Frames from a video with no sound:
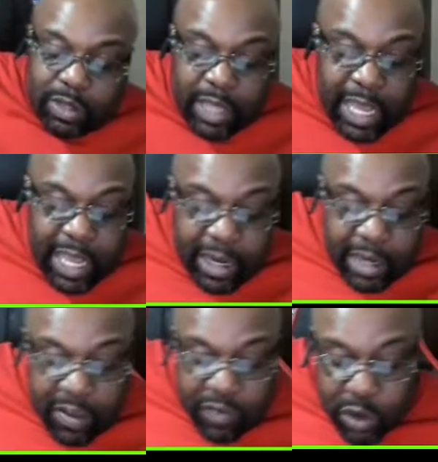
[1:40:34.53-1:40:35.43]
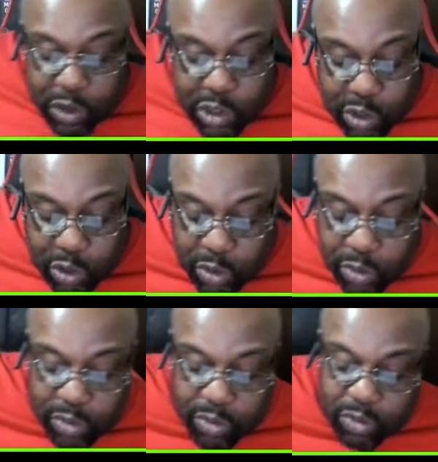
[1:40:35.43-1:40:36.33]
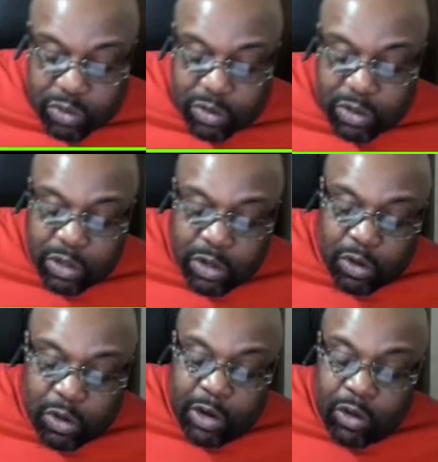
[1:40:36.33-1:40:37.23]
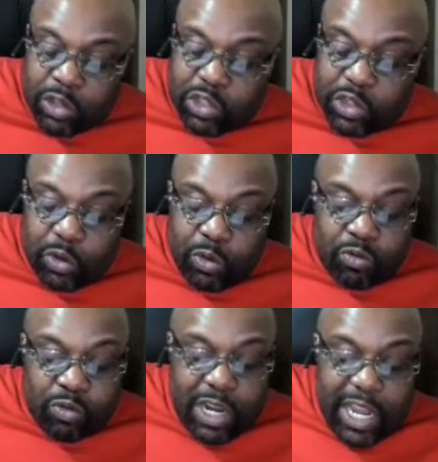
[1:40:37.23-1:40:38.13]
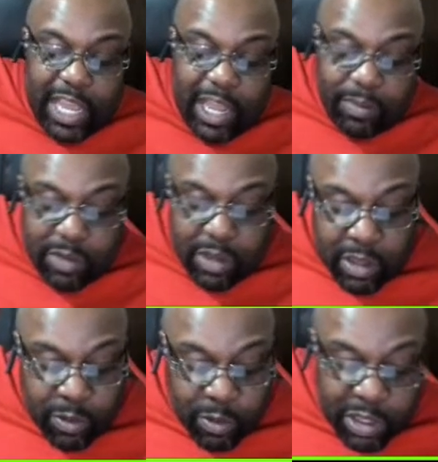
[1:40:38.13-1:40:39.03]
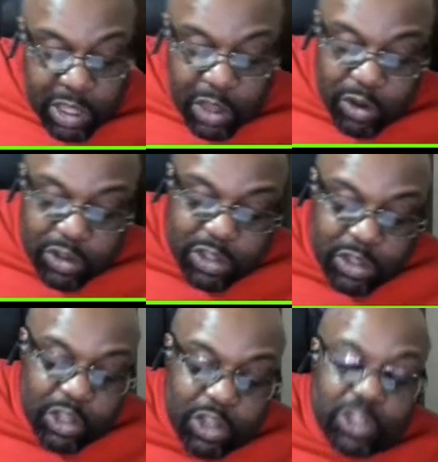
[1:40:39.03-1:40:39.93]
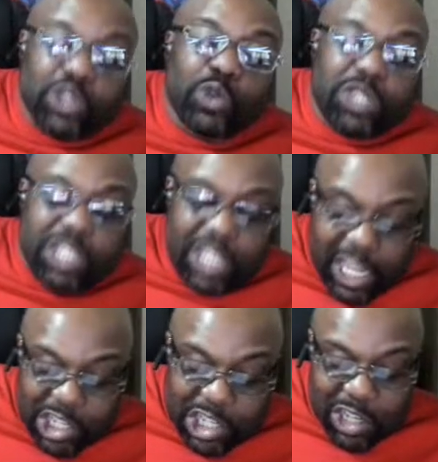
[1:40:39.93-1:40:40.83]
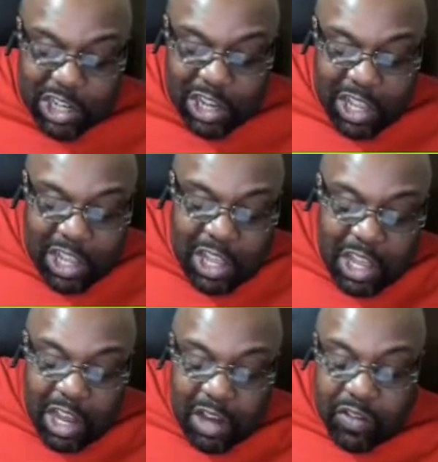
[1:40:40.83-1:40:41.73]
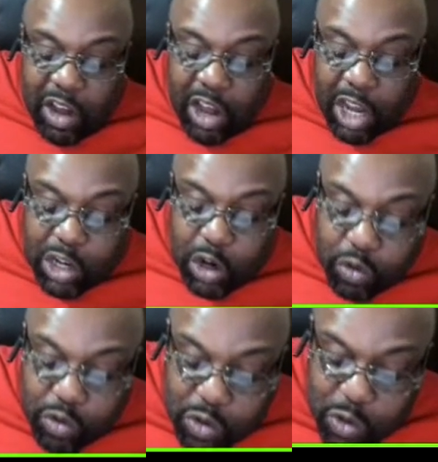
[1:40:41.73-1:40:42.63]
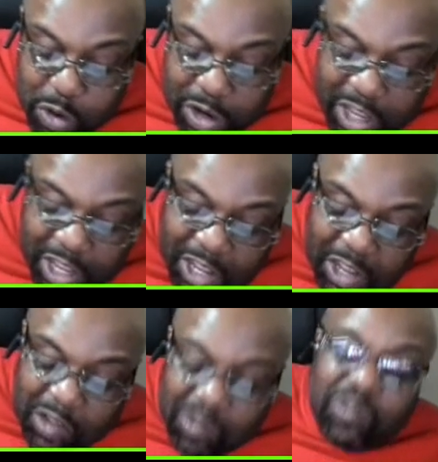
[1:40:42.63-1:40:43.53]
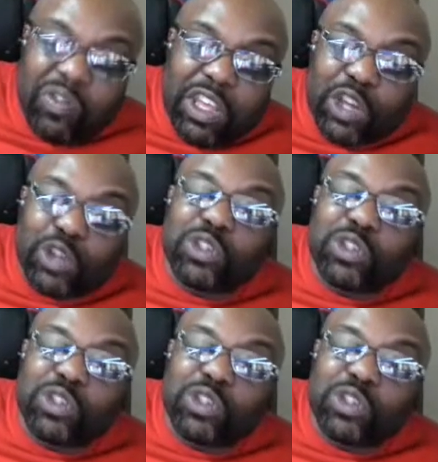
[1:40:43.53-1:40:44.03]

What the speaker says: and they've also, and also renamed with the Association of Uncrewed Vehicle